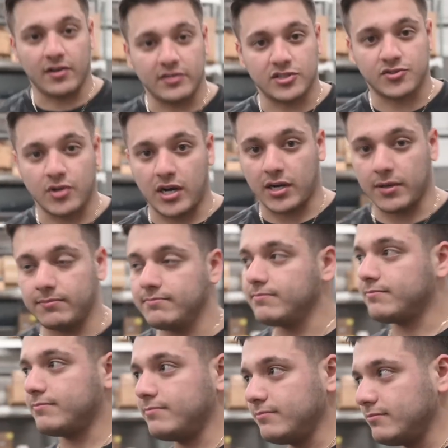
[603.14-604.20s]
on this truck,
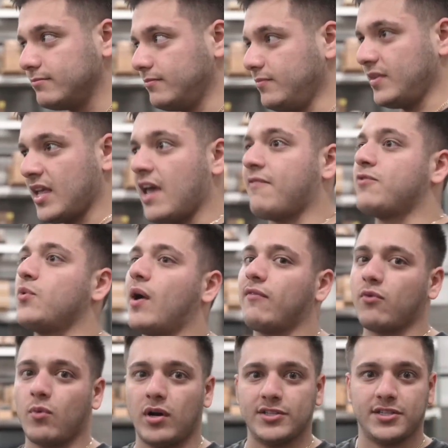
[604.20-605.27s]
if you
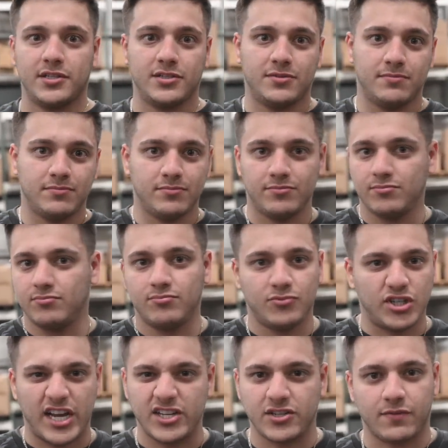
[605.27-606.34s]
ever want to
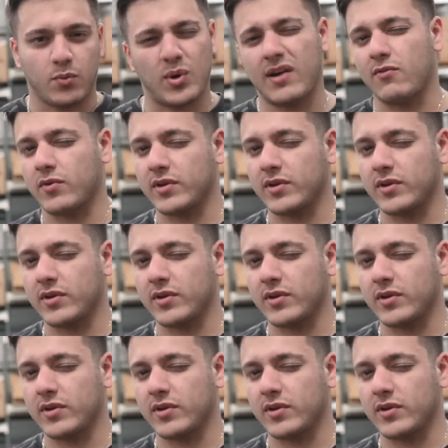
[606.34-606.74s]
change it for whatever